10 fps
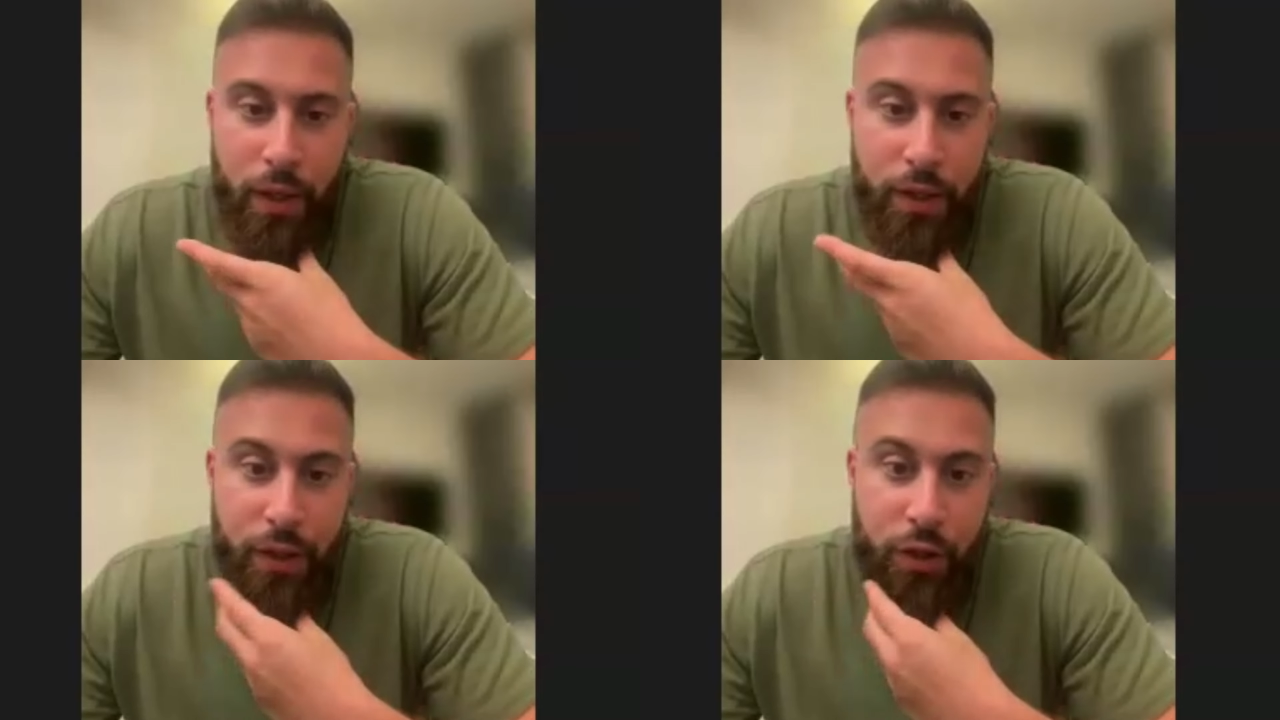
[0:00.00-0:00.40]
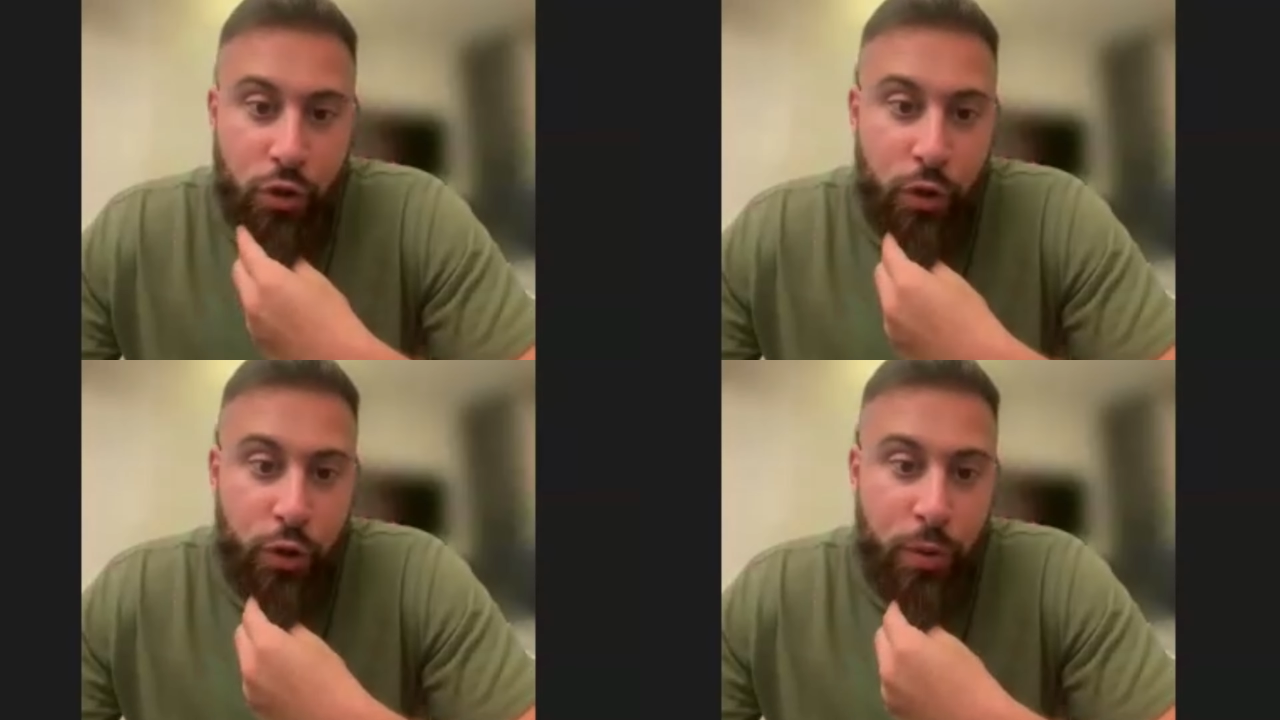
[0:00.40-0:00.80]
is that
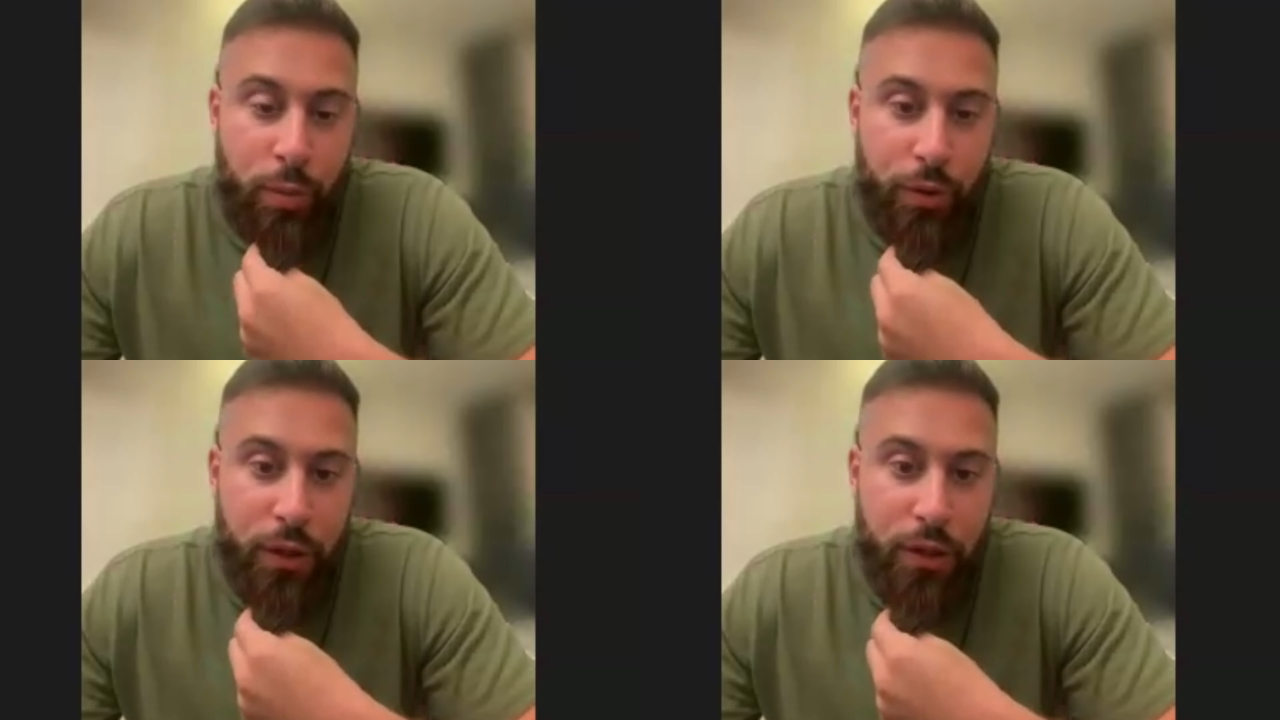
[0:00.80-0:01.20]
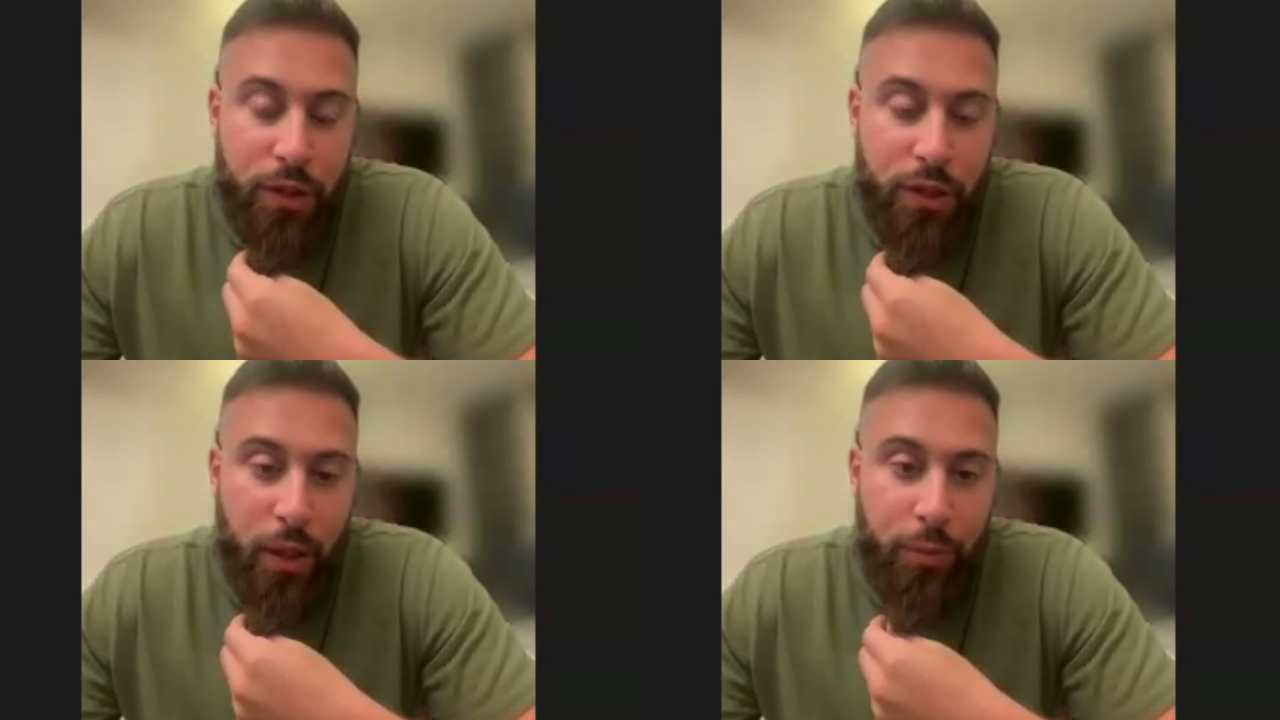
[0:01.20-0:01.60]
Jewish people need
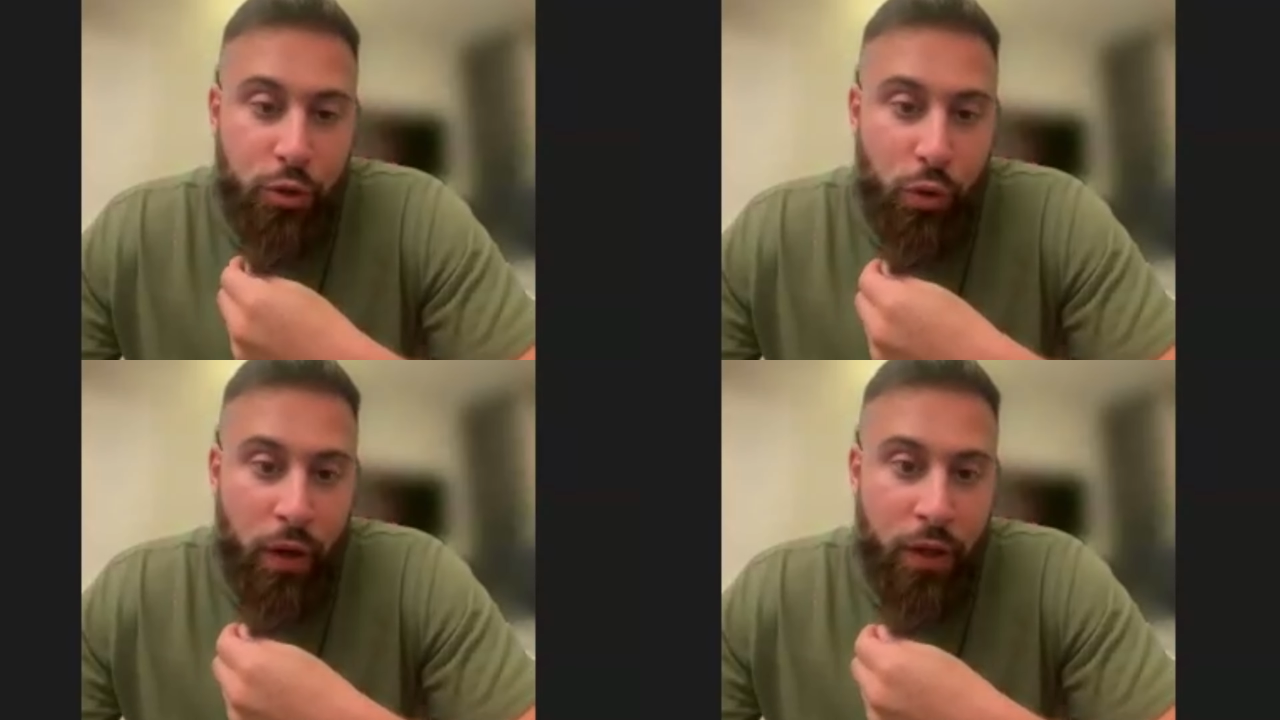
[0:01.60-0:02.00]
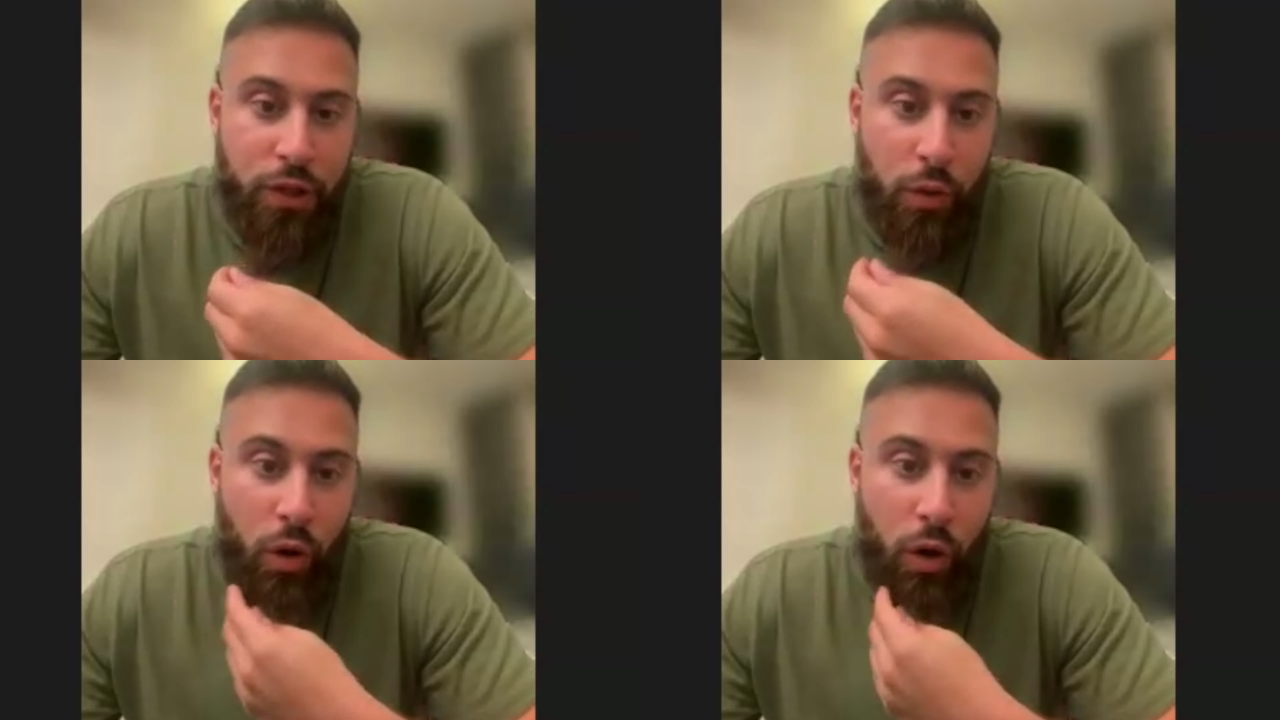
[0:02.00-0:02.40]
to stop trying
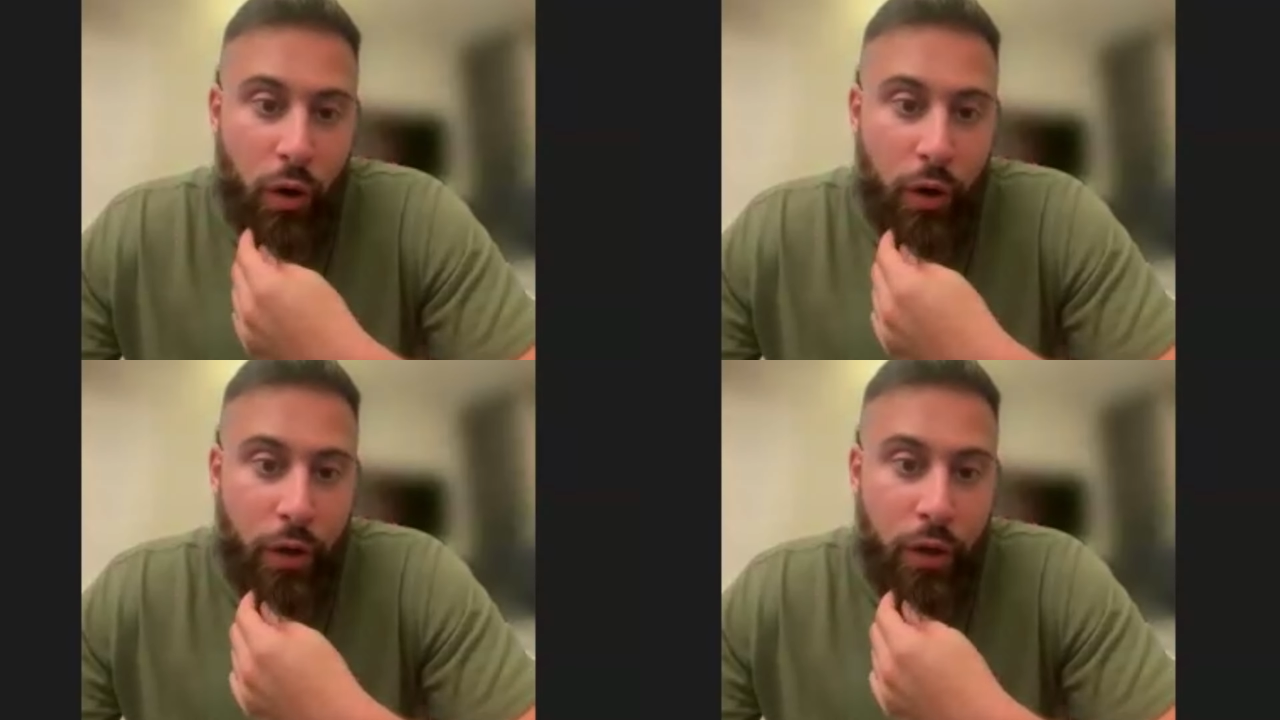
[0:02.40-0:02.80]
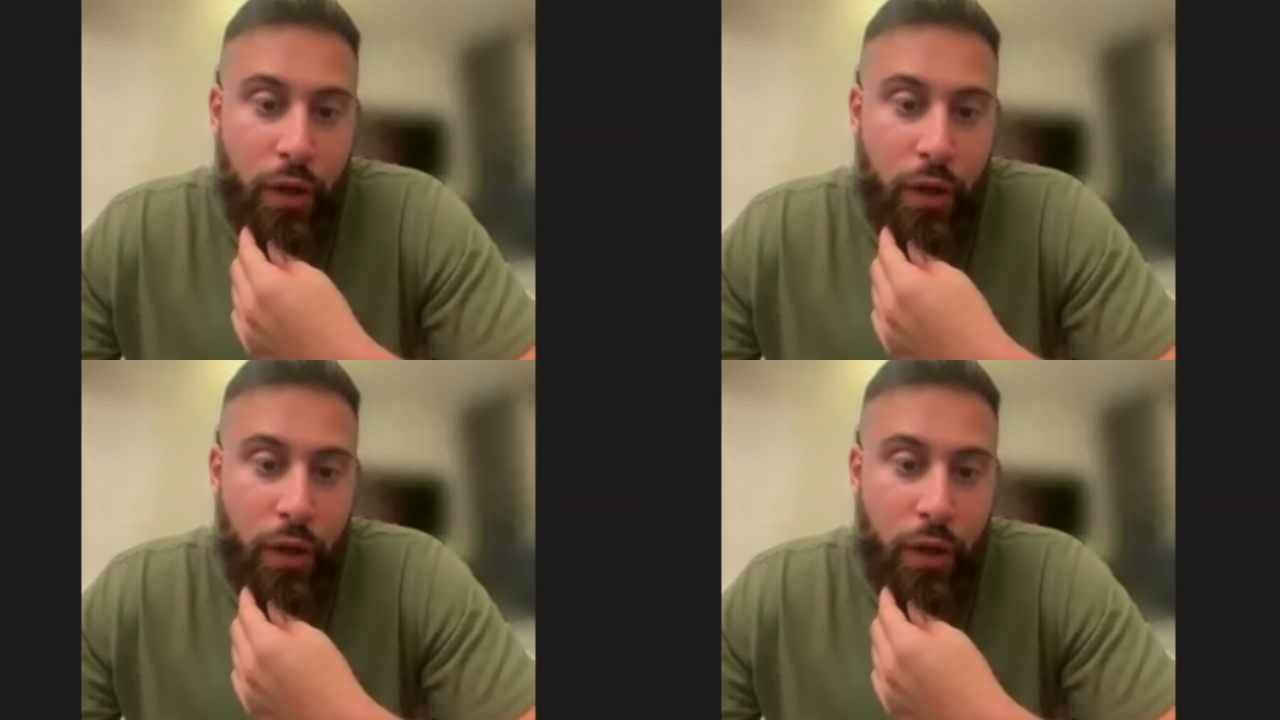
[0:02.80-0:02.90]
so hard